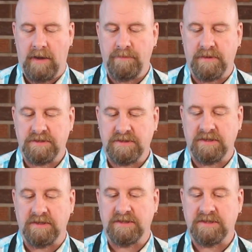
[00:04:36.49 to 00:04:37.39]
They're
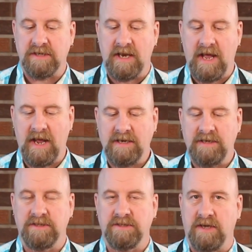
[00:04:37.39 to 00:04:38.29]
still
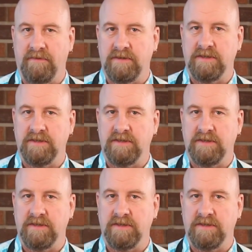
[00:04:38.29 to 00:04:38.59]
slightly soft